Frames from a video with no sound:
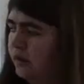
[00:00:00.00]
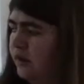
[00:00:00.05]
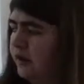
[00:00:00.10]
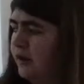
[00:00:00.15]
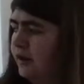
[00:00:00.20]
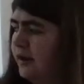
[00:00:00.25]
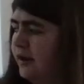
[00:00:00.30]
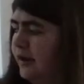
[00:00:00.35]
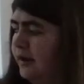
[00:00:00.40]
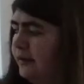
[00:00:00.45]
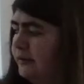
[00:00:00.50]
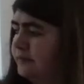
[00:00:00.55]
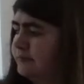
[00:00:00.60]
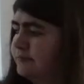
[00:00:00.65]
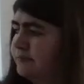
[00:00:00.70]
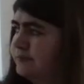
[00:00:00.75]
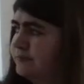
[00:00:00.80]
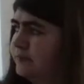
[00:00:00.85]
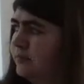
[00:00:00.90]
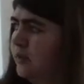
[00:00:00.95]
All right.
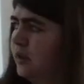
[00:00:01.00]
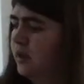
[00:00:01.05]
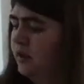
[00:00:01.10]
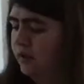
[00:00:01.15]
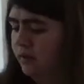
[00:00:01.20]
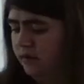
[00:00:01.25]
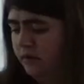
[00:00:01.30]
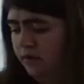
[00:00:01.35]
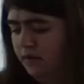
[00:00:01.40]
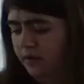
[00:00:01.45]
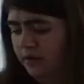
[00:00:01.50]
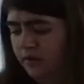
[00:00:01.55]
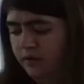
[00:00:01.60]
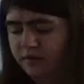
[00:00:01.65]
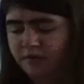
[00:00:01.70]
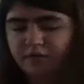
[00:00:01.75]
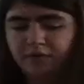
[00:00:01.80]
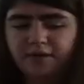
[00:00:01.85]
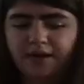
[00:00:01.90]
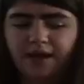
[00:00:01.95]

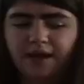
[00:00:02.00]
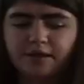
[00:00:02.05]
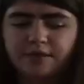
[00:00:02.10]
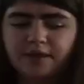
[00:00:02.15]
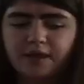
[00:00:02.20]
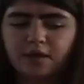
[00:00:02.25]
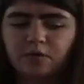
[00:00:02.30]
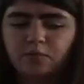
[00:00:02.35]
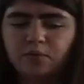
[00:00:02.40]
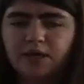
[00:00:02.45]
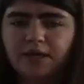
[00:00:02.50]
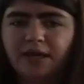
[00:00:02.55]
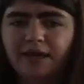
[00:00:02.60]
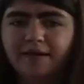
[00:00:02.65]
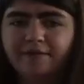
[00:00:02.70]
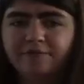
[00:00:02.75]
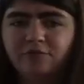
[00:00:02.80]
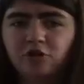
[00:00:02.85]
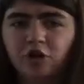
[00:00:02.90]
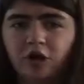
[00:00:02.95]
So now that we
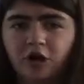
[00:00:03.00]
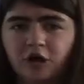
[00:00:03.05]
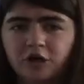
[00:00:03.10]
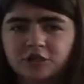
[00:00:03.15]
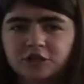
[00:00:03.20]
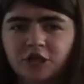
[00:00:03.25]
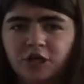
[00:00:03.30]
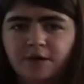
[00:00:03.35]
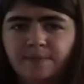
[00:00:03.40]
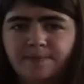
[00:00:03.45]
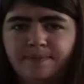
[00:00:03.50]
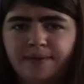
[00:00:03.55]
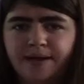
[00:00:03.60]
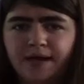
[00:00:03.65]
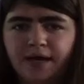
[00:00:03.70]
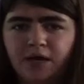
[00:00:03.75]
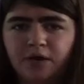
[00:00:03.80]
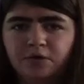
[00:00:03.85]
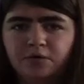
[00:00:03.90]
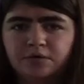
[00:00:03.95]
have talked
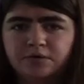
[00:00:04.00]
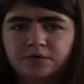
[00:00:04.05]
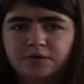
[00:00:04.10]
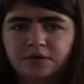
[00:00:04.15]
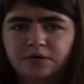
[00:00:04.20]
about